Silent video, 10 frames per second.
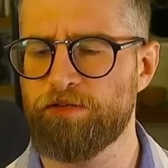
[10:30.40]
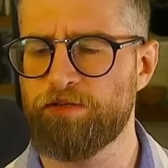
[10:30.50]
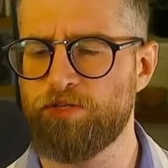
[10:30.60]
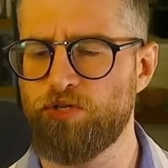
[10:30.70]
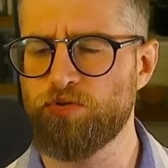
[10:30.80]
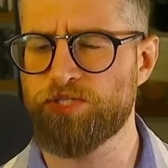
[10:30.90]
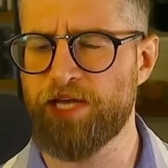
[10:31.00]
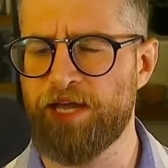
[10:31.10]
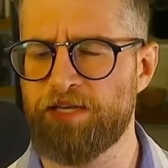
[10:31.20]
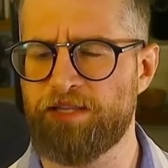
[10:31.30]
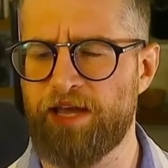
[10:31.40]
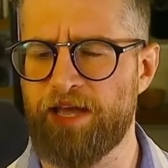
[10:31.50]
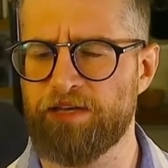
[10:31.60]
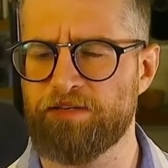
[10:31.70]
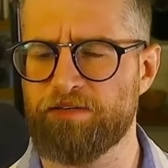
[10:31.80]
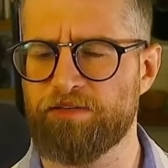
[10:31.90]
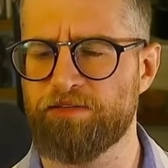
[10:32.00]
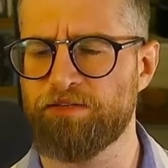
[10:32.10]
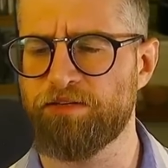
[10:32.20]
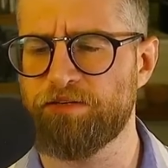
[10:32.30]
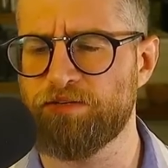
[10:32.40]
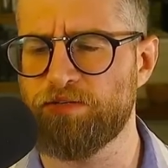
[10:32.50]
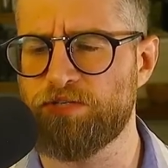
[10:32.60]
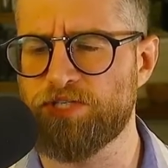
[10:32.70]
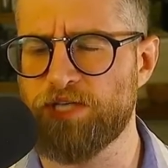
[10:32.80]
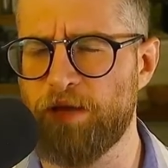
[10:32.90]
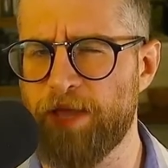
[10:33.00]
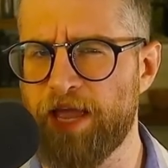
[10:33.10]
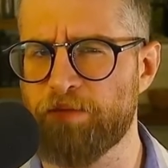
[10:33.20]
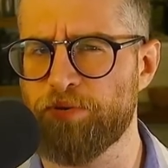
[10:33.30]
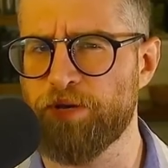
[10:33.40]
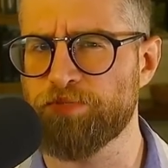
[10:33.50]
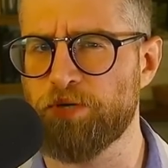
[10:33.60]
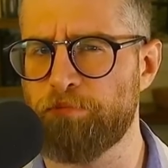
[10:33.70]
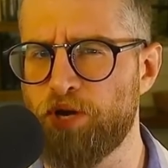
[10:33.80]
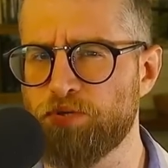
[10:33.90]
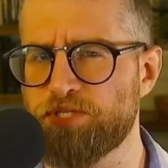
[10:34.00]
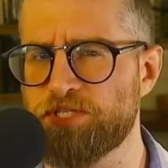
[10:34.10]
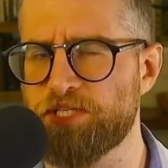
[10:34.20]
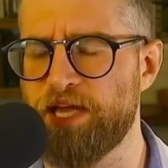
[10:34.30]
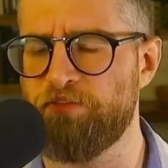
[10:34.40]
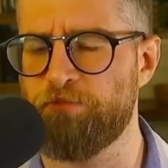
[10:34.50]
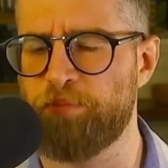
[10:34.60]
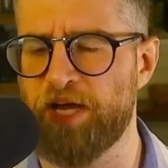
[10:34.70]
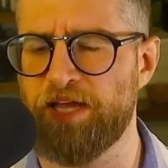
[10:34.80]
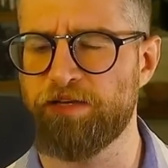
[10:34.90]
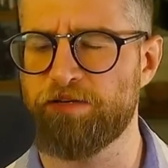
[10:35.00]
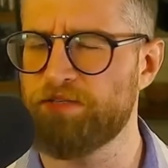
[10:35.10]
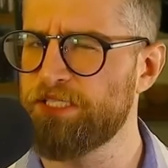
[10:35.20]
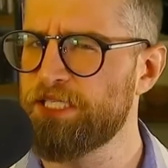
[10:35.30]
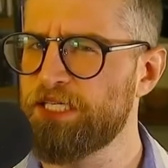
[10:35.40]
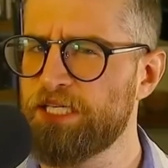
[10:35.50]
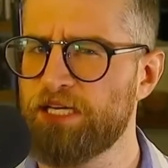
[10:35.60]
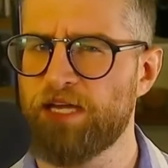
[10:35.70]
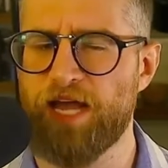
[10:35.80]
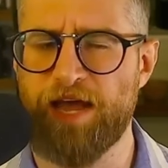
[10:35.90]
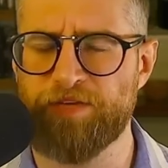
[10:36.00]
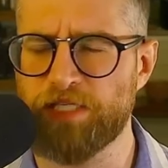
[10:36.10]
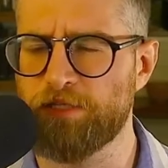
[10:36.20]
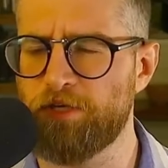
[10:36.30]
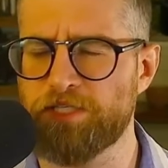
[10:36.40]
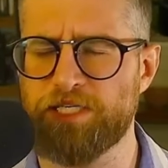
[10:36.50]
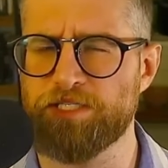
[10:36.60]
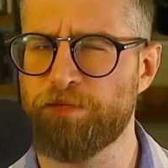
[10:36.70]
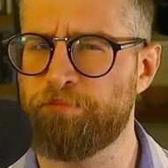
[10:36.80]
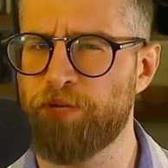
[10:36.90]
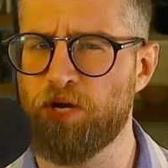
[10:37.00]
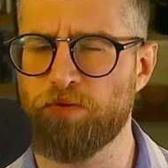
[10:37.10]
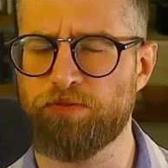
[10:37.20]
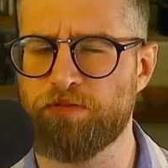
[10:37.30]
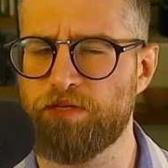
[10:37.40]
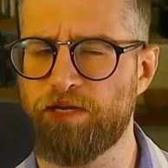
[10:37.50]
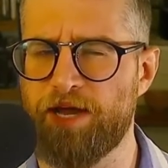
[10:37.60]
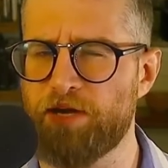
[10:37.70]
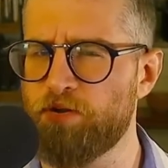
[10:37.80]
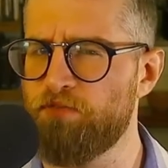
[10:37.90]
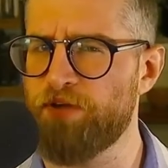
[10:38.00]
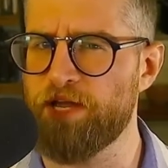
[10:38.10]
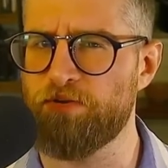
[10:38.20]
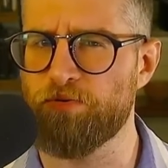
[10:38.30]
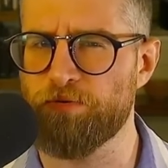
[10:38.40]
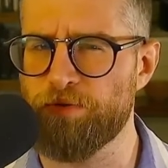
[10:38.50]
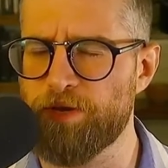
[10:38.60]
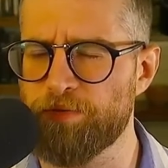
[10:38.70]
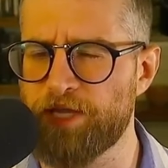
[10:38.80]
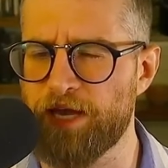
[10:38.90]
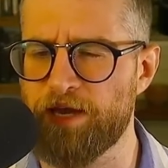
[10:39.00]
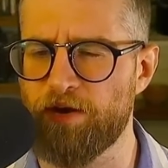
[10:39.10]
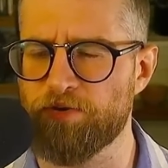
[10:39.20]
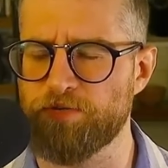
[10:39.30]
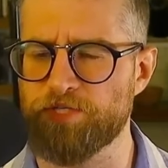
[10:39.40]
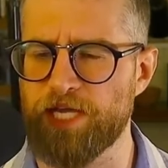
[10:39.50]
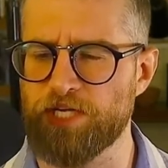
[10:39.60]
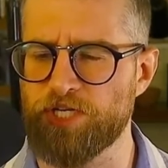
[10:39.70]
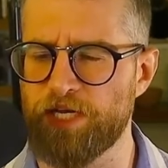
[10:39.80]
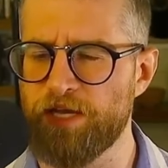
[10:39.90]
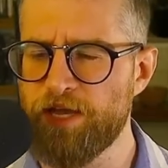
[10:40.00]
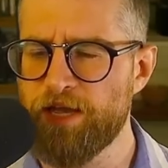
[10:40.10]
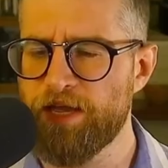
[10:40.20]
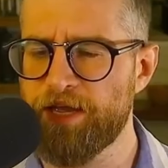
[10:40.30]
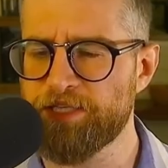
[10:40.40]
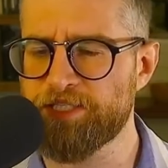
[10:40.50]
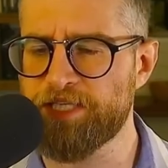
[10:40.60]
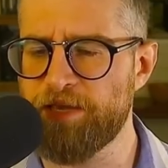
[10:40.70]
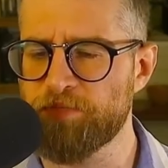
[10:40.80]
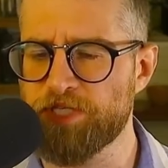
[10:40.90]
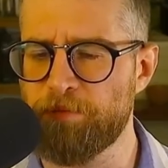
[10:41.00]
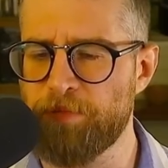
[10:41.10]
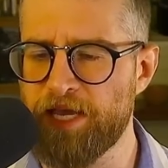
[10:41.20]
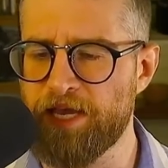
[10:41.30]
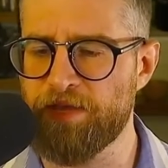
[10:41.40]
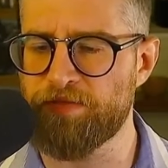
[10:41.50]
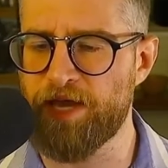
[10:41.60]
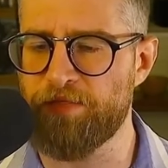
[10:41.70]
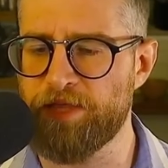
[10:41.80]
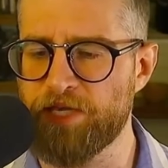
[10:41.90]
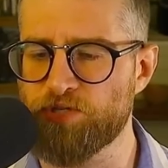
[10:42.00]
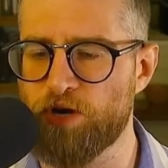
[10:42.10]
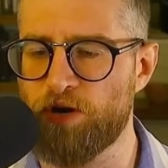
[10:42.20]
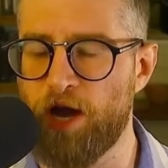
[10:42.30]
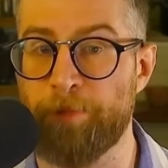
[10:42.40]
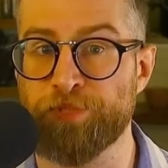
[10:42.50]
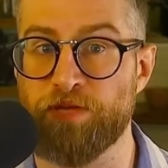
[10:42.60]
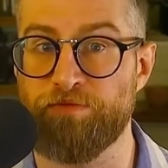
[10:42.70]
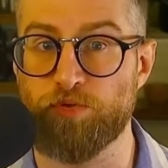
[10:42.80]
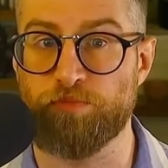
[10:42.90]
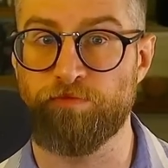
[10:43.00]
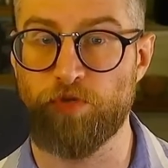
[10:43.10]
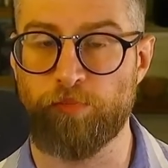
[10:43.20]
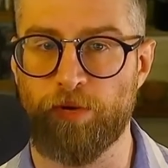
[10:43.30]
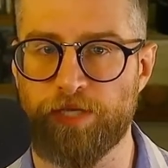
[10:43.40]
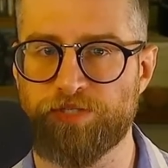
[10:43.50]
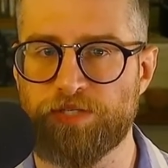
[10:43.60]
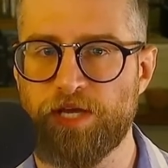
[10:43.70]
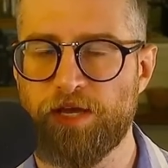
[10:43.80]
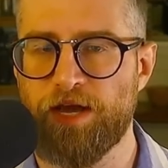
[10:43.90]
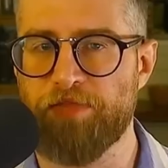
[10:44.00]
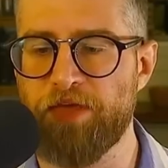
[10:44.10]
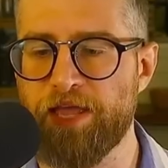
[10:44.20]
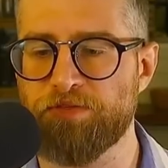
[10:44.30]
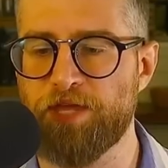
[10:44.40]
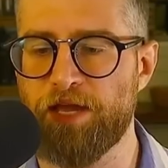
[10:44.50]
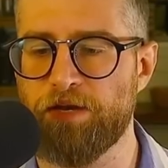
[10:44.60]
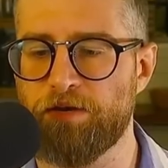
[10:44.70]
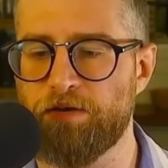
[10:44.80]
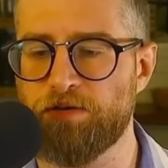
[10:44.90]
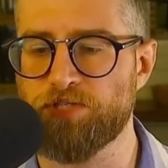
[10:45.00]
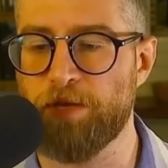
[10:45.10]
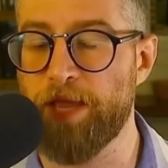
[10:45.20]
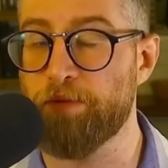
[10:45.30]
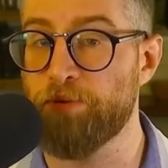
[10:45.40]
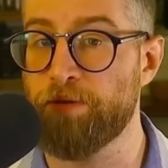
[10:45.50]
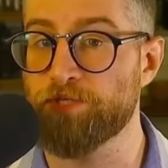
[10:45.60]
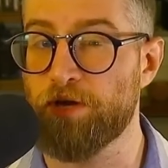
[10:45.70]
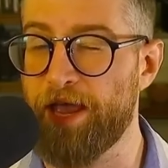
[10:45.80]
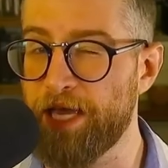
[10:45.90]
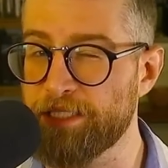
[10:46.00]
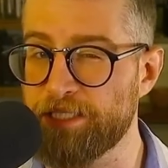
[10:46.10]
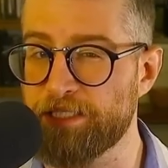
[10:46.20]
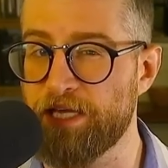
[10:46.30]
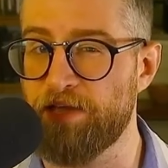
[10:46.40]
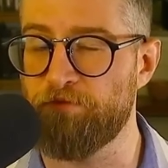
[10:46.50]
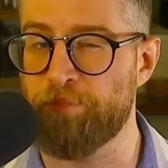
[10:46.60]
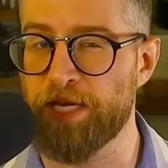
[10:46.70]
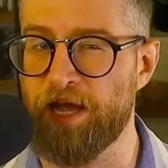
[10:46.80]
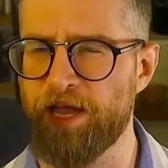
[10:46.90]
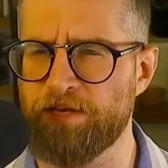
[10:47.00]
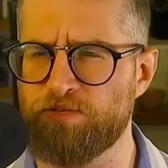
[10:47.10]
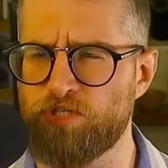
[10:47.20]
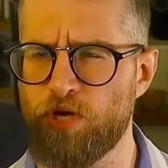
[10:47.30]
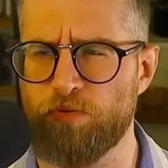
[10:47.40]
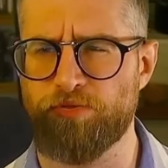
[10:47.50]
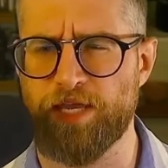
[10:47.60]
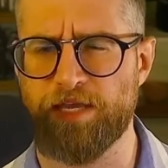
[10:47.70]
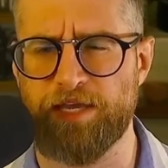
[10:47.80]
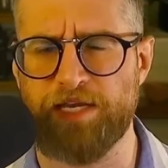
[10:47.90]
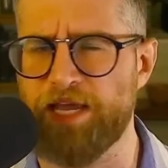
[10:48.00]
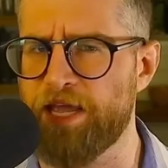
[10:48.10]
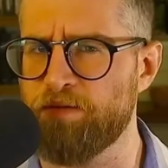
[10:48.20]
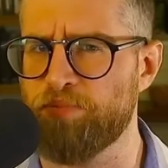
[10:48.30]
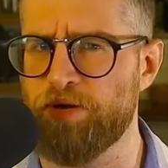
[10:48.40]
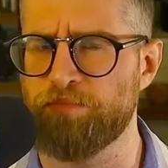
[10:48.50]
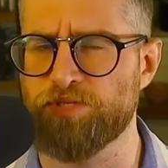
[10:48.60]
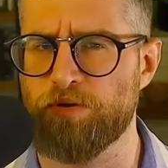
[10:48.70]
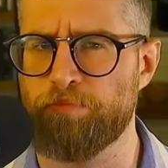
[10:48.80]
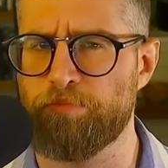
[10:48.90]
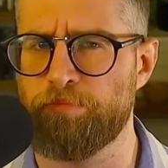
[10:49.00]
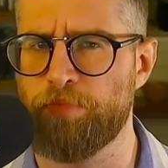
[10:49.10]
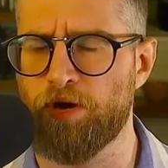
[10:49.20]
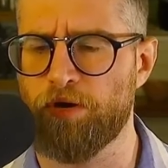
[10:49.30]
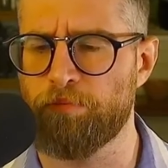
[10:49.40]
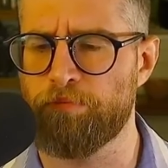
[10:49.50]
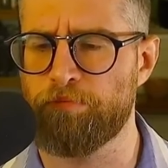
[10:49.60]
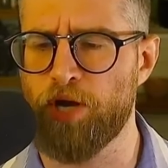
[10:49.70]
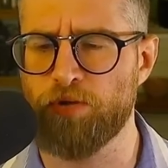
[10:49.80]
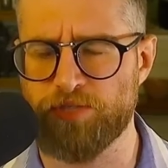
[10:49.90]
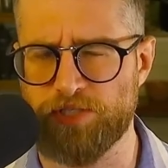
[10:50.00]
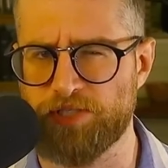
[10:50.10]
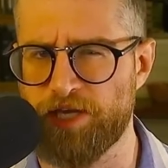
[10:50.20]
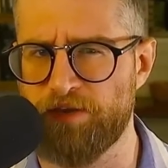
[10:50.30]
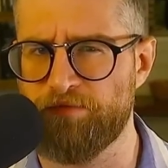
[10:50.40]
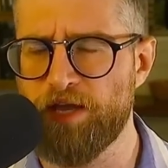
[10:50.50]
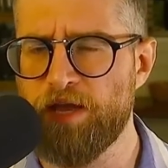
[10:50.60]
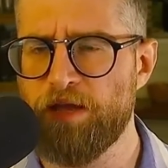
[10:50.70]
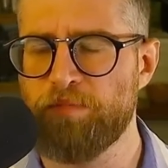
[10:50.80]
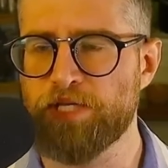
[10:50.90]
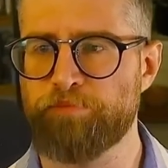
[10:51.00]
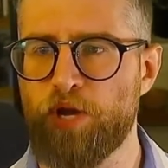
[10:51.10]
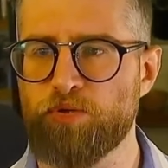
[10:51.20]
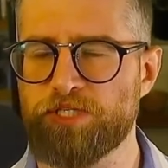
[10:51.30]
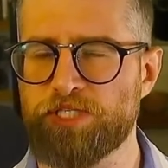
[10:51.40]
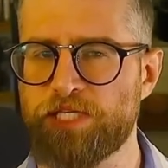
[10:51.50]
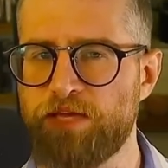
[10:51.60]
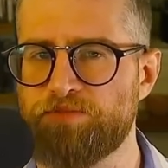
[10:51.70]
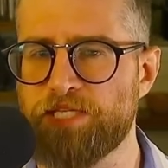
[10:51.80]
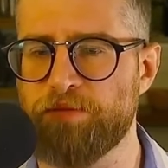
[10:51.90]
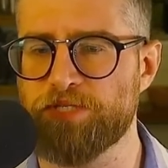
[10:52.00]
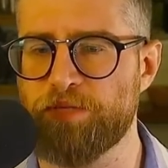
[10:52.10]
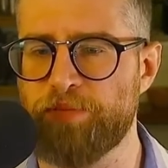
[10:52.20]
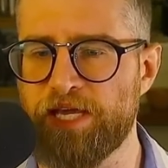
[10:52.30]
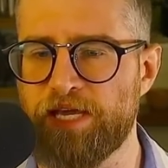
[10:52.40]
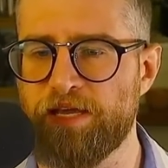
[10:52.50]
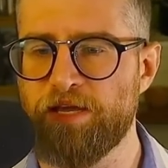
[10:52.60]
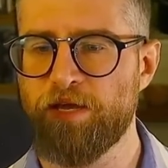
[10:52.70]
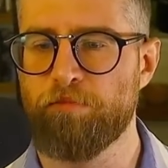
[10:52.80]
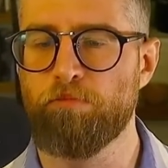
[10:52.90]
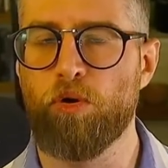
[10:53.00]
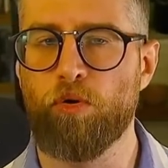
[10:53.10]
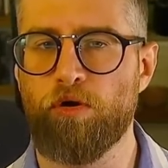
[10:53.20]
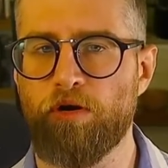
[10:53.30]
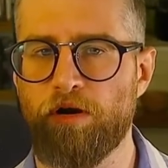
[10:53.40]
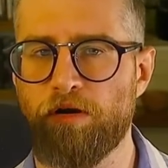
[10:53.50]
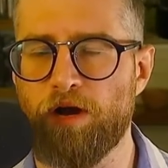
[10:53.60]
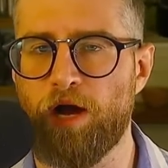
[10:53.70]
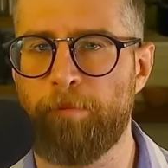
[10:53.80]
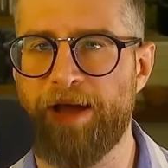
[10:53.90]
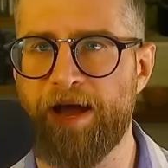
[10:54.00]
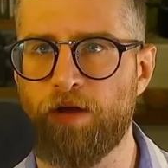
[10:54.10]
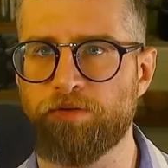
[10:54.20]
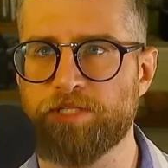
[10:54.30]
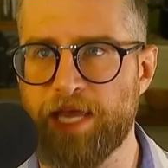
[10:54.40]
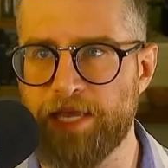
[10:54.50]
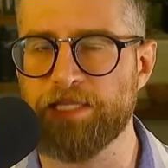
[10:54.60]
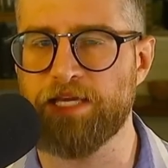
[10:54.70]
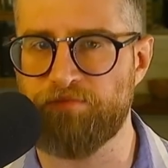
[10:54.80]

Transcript: you said that some Anprims are post-Civ, but having looked into both, I don't know if I agree with that characterization. It seems to me that these are opposite viewpoints. I think that some Anprims are anti-Civ, but I don't think any Anprims are post-Civ, because post-Civ seems to be more about taking